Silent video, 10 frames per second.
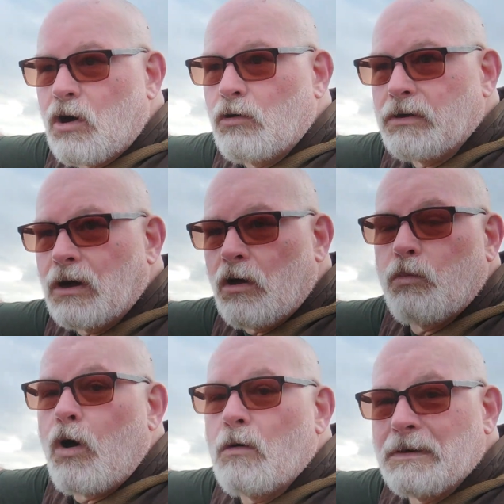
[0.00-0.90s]
called
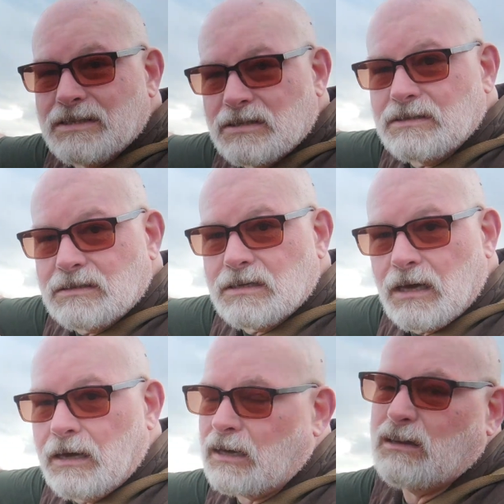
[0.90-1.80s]
Warburton's.
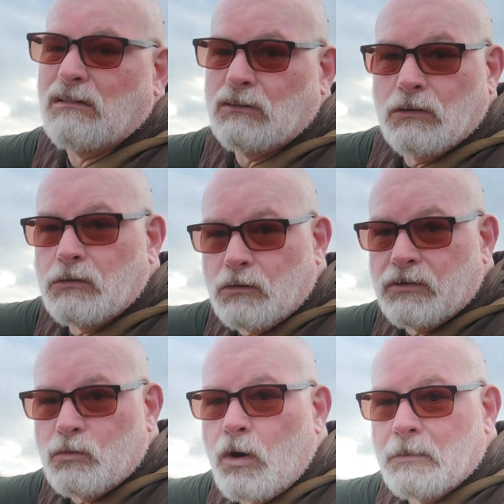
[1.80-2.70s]
You'll know
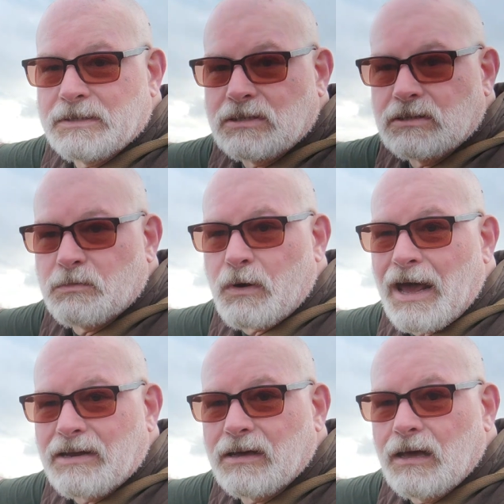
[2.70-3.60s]
the Warburton's
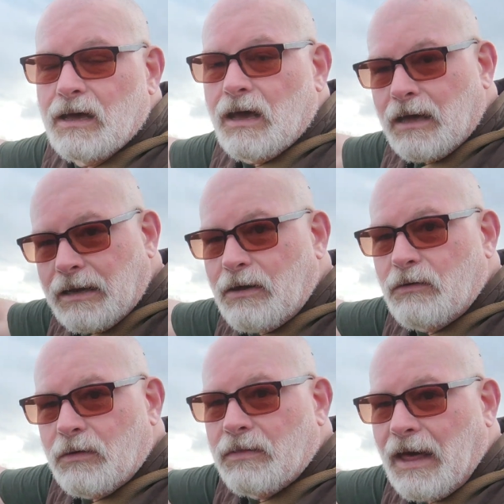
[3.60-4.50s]
bread.
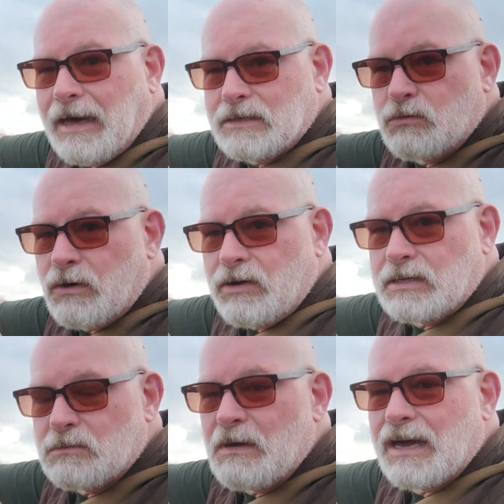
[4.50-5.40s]
Now that is where
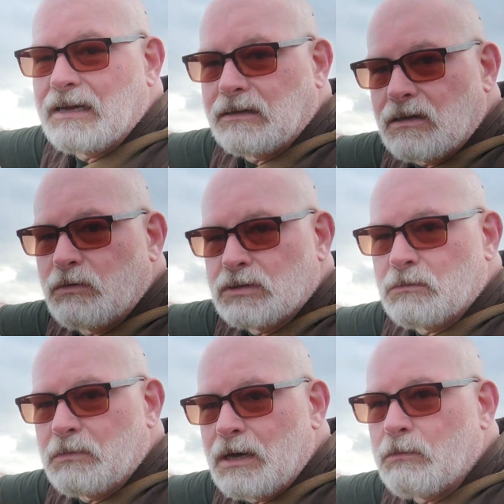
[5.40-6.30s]
it's made, and there were
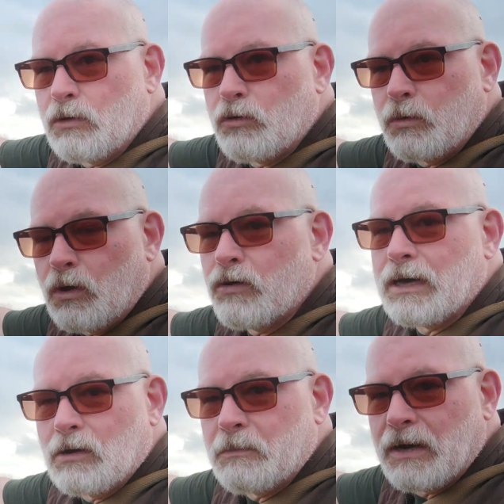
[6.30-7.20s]
some people who were
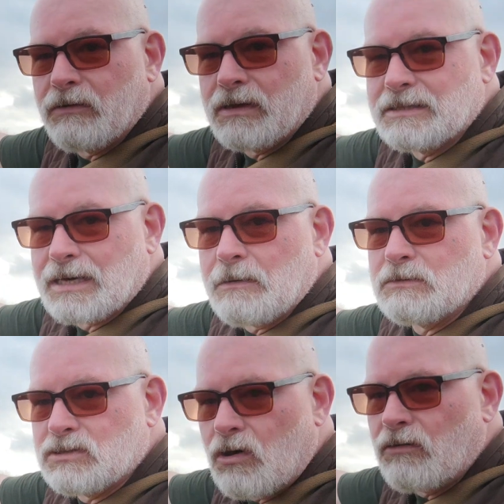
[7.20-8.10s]
looking up here at the time
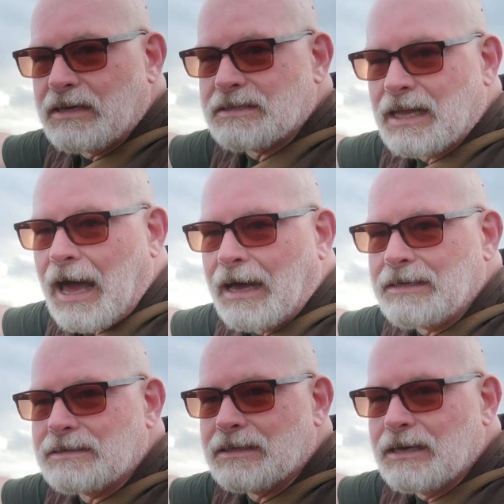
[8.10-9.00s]
and saw this
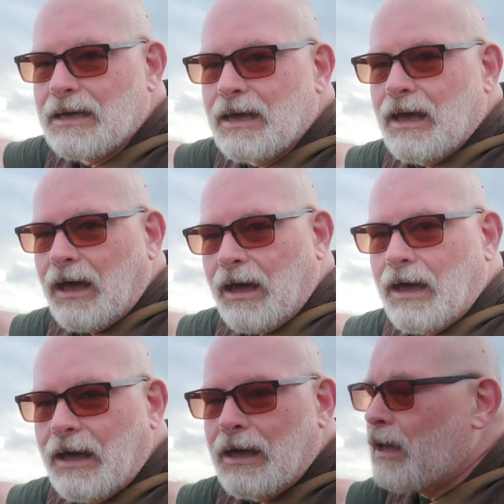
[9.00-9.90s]
light,
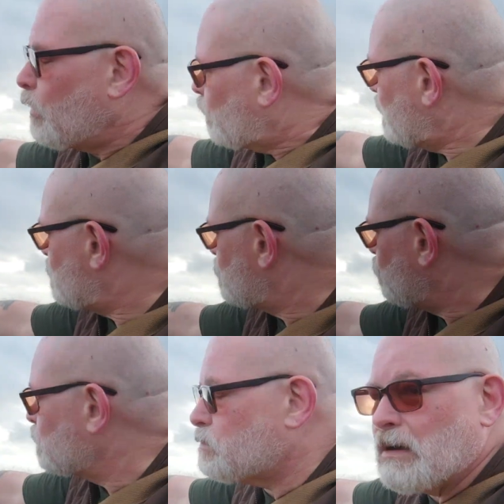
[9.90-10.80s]
which
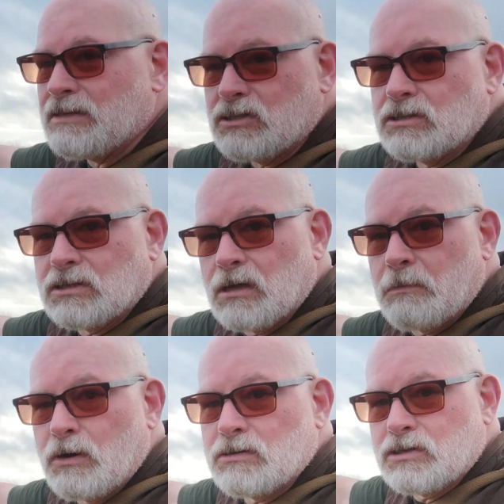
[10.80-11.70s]
was mentioned to the
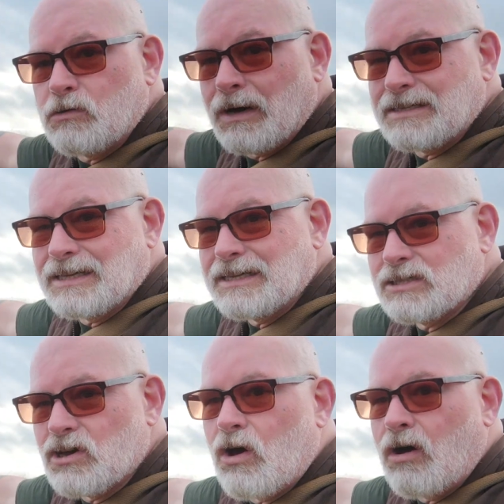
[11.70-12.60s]
person who actually
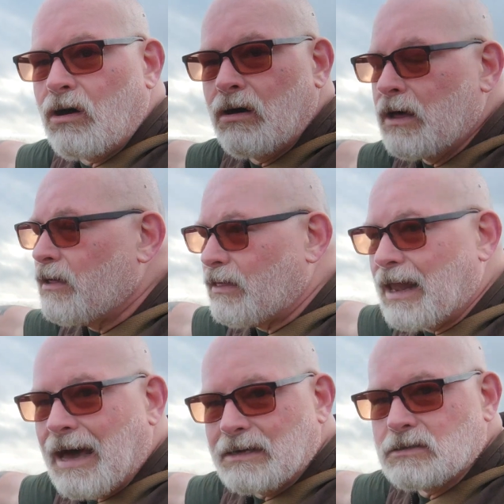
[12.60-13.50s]
saw the
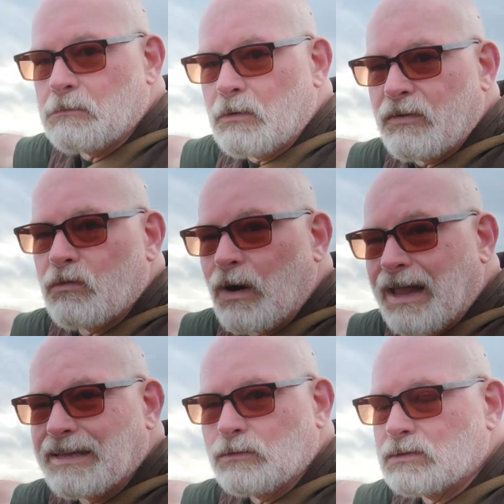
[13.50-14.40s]
lights above him while he